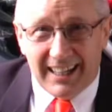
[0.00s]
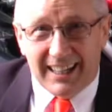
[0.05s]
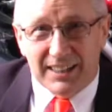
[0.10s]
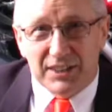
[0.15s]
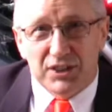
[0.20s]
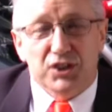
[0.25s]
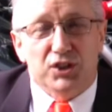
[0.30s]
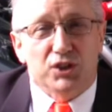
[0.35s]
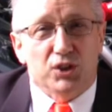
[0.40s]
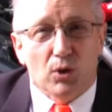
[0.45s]

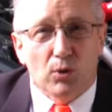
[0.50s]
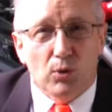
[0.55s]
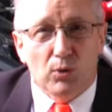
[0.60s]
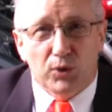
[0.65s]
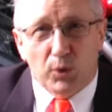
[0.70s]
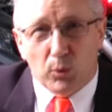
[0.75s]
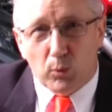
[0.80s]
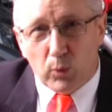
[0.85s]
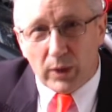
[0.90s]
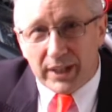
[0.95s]
So
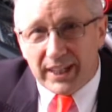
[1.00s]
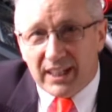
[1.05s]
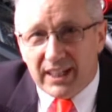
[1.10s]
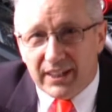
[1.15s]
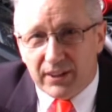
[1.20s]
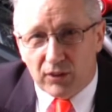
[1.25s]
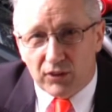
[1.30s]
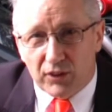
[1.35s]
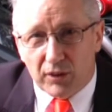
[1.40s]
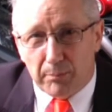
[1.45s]
the wheelie
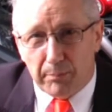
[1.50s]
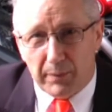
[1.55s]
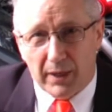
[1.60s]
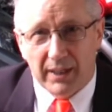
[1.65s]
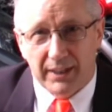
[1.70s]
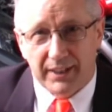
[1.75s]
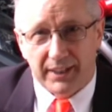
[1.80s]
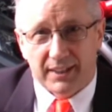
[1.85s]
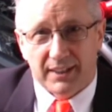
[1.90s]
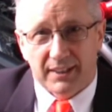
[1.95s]
on the
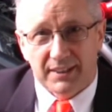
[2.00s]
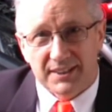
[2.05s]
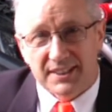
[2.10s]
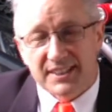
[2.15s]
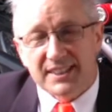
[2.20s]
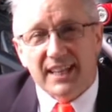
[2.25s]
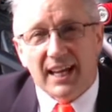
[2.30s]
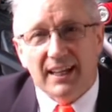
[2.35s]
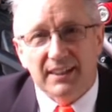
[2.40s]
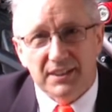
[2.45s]
bike
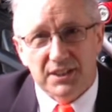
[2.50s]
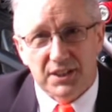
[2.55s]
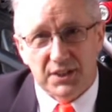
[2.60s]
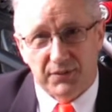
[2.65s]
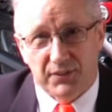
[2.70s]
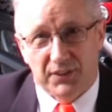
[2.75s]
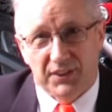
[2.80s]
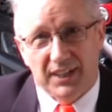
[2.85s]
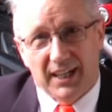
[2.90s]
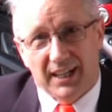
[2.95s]
stands
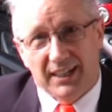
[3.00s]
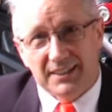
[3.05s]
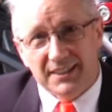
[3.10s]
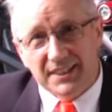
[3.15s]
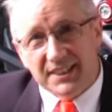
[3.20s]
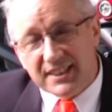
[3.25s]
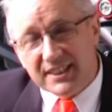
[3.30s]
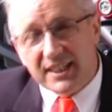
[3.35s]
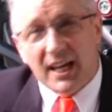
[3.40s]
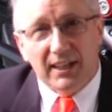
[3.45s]
for that
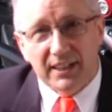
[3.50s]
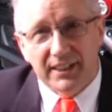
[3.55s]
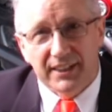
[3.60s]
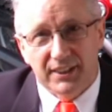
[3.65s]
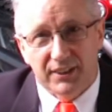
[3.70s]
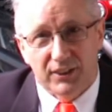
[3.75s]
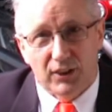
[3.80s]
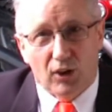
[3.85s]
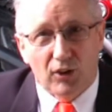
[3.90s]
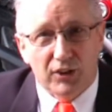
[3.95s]

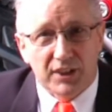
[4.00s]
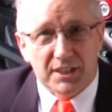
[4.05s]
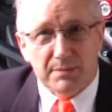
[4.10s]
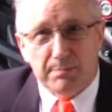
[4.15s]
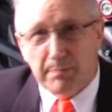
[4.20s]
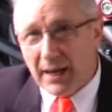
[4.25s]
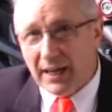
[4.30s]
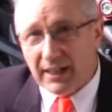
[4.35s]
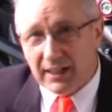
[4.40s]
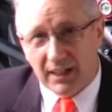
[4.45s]
stallion on its
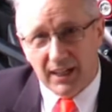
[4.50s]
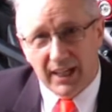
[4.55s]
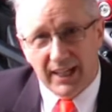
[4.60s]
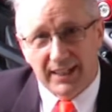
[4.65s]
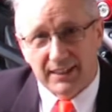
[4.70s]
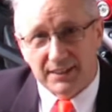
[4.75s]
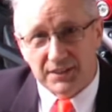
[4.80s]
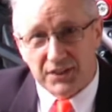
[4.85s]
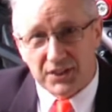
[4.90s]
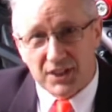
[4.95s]
back
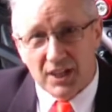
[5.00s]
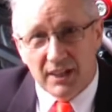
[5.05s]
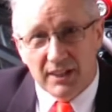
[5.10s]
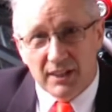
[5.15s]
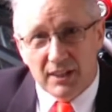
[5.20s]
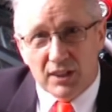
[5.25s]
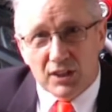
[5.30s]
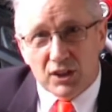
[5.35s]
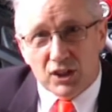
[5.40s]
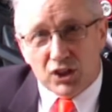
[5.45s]
legs,
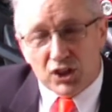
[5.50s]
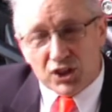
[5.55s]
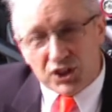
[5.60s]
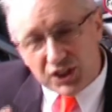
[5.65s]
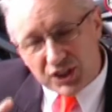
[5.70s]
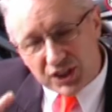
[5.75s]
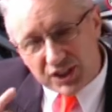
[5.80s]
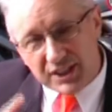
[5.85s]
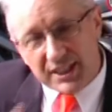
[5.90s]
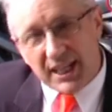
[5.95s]

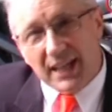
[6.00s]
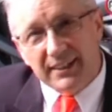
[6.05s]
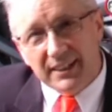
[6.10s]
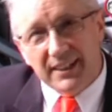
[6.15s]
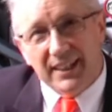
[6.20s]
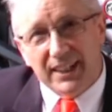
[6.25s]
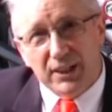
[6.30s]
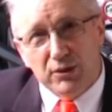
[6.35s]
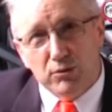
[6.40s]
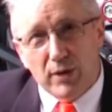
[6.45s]

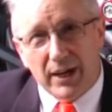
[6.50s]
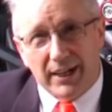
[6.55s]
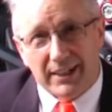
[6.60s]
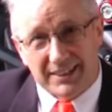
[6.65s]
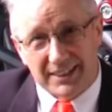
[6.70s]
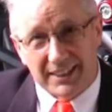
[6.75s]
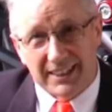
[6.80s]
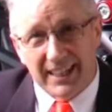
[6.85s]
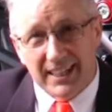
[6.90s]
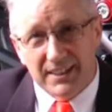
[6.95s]
standing
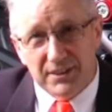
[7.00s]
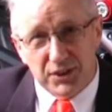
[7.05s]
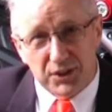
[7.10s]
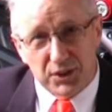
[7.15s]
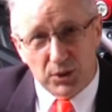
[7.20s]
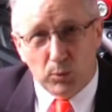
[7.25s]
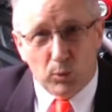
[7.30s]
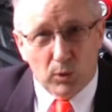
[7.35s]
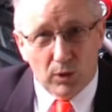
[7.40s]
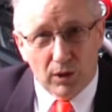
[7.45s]
erect against
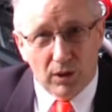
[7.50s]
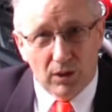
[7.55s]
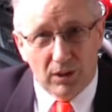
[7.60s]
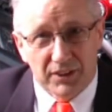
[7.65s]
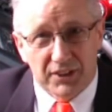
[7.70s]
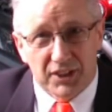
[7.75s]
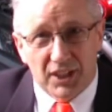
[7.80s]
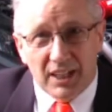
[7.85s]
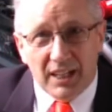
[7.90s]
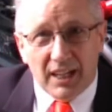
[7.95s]
the
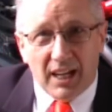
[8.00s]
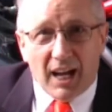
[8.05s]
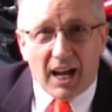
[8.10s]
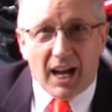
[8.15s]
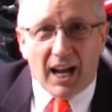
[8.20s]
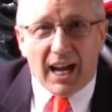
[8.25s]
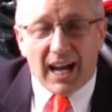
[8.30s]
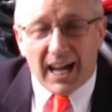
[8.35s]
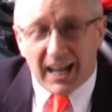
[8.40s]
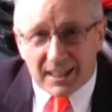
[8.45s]
world,
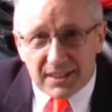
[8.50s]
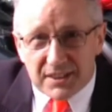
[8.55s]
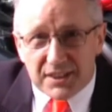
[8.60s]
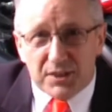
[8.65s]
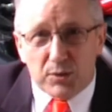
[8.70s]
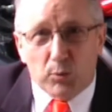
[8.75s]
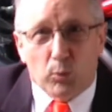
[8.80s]
as